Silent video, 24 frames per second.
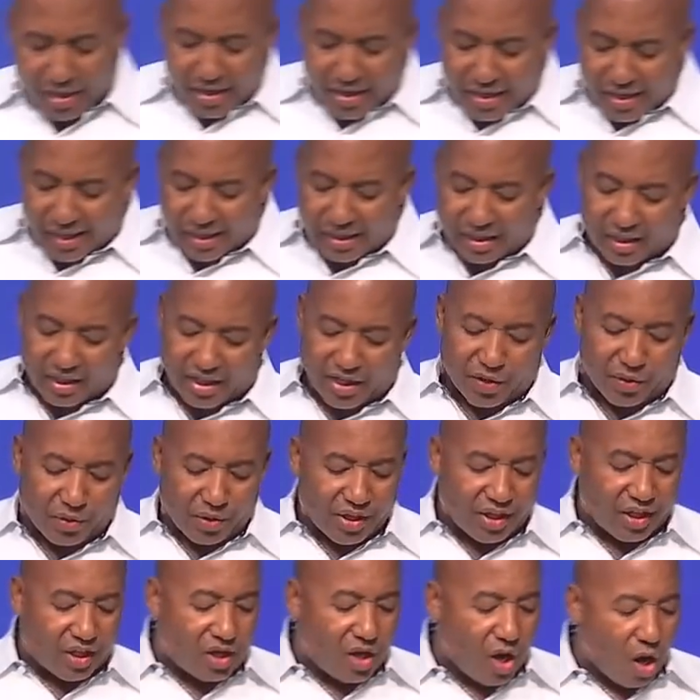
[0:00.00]
He
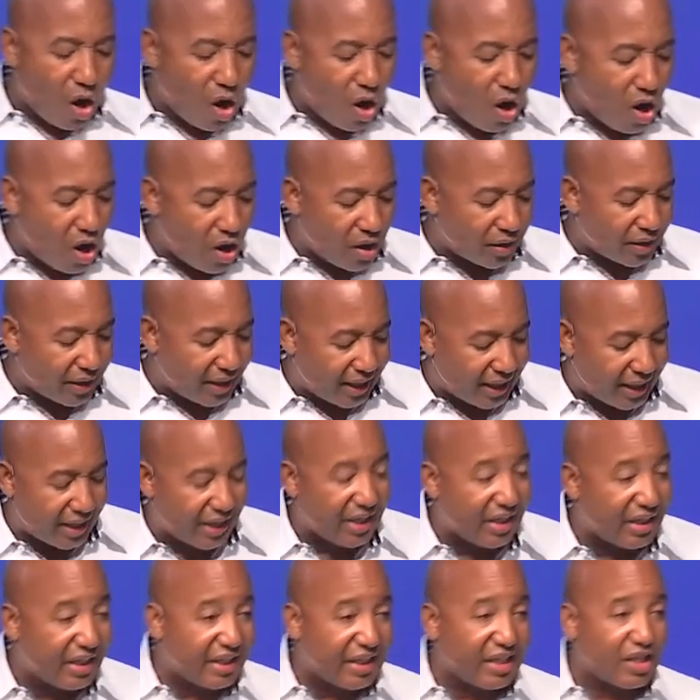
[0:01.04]
literally called
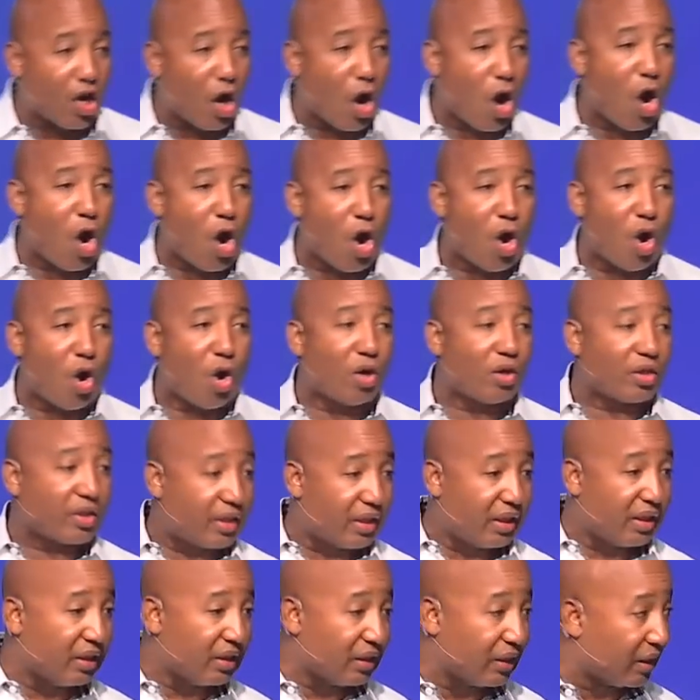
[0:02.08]
healing all
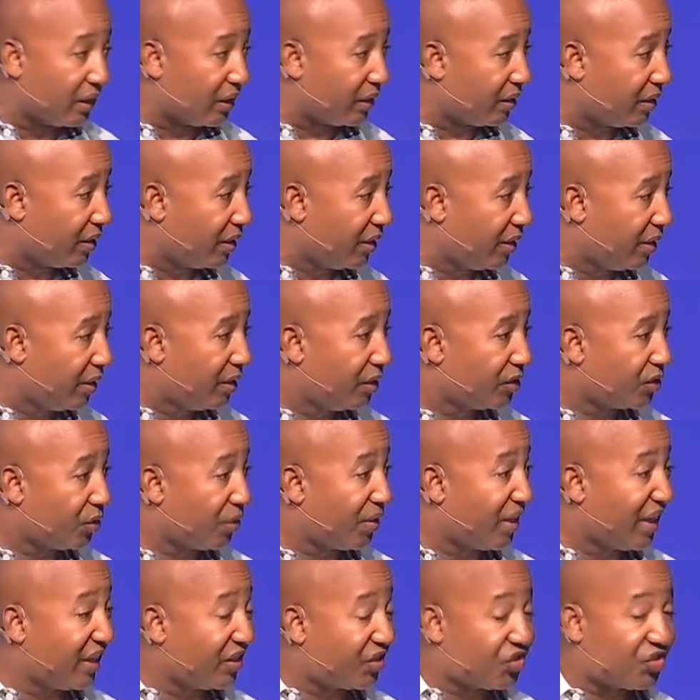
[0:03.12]
good. So
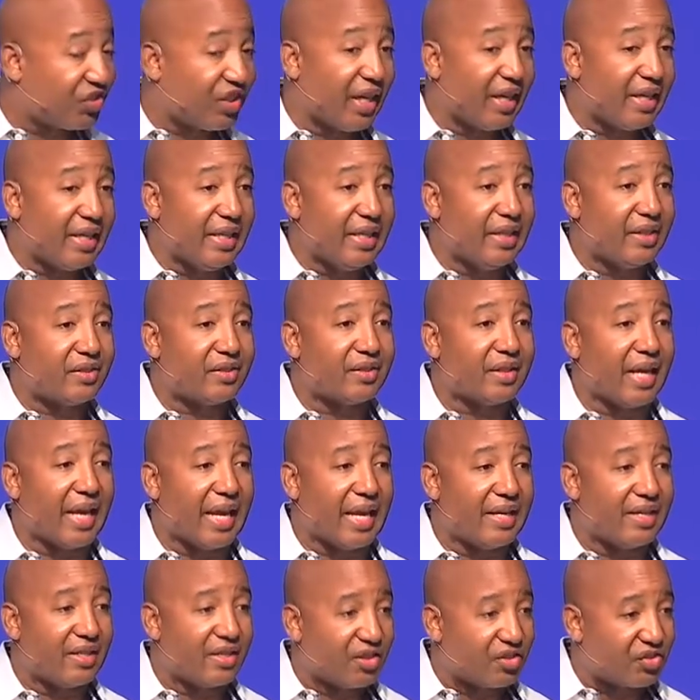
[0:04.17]
then sickness
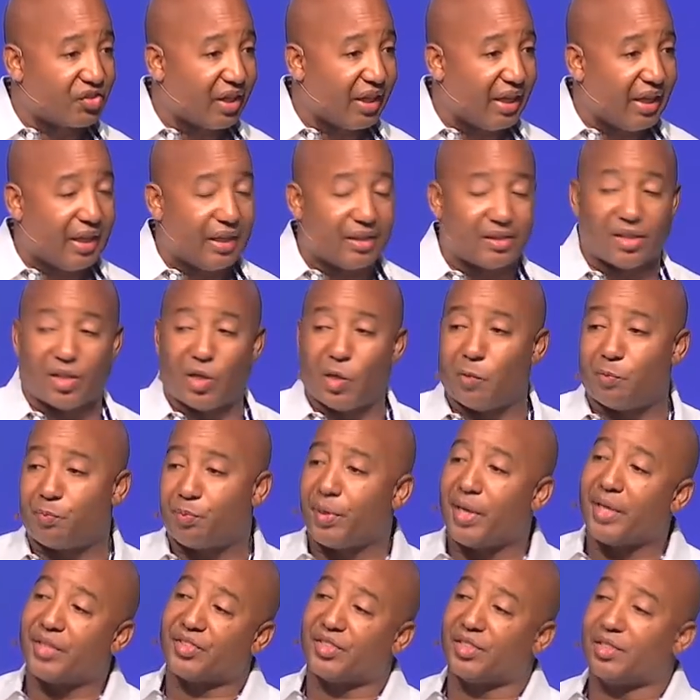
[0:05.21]
and disease and
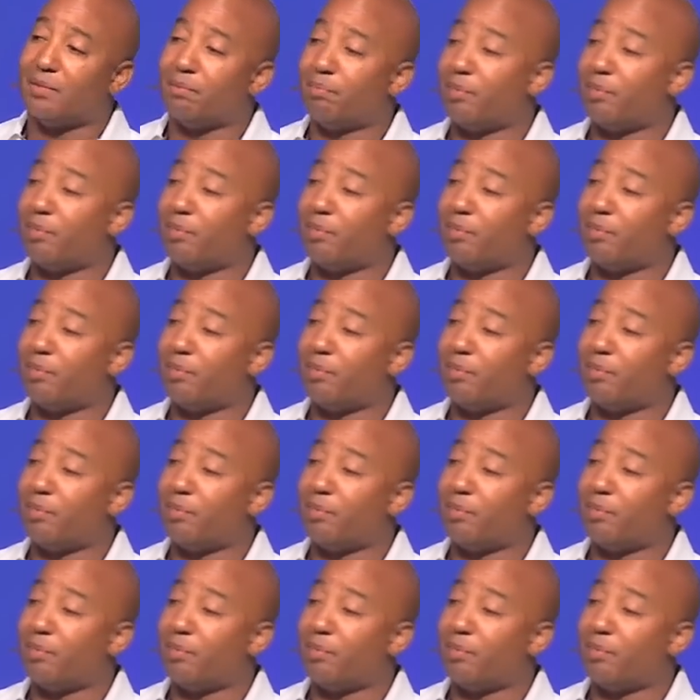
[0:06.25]
oppression